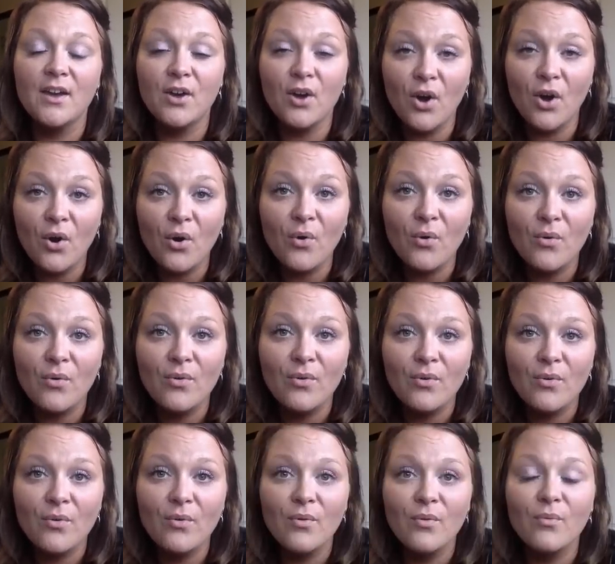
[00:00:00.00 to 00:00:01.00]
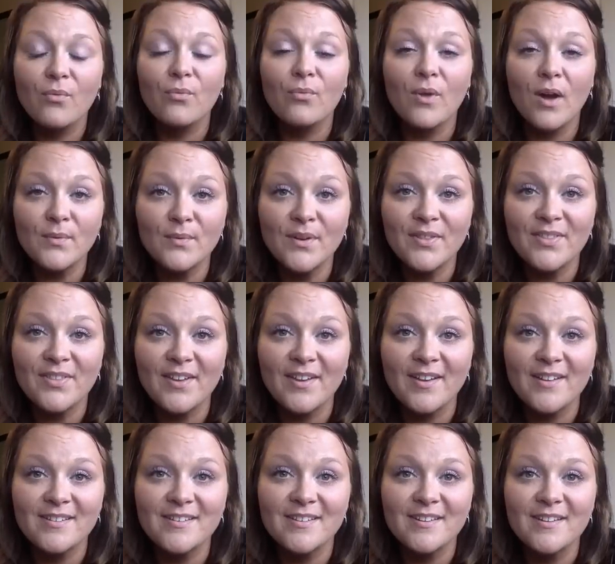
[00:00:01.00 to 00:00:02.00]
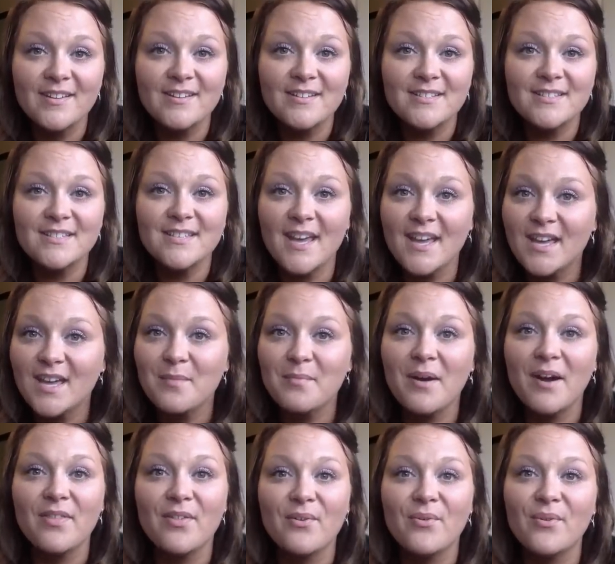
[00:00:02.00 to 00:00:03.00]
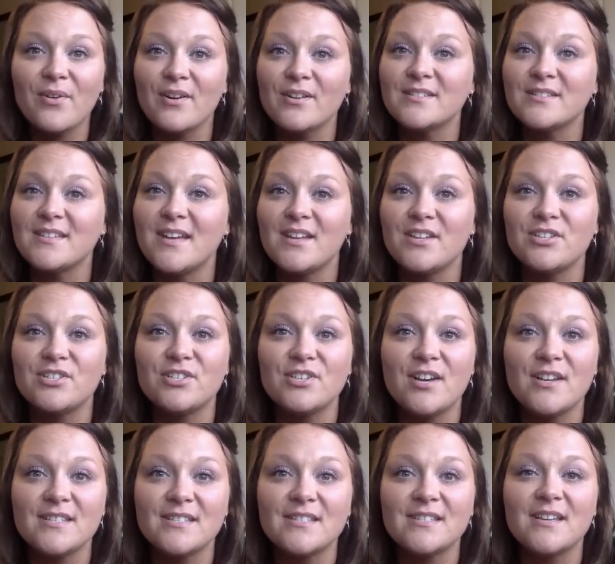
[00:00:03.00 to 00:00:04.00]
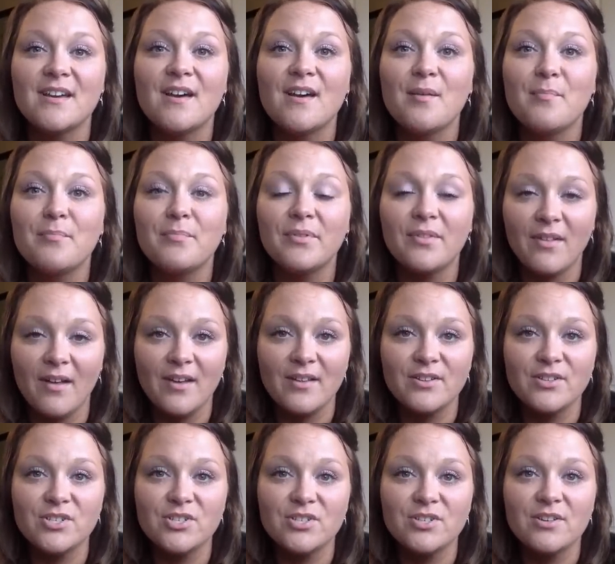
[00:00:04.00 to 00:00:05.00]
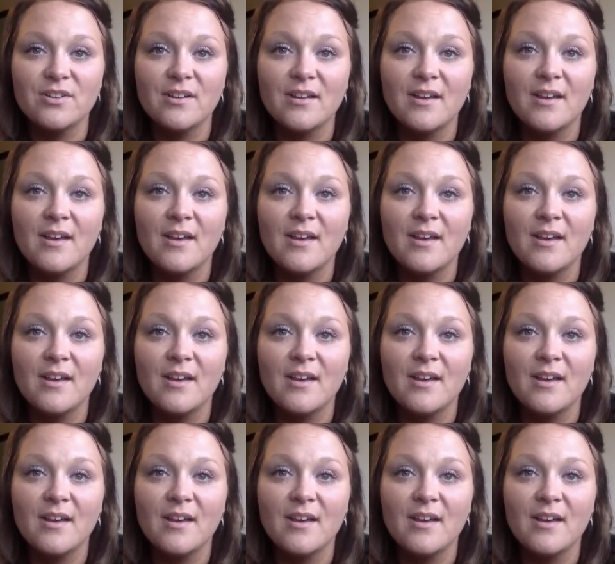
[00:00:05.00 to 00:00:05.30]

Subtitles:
go, run with it, take it by the horns and just plunge.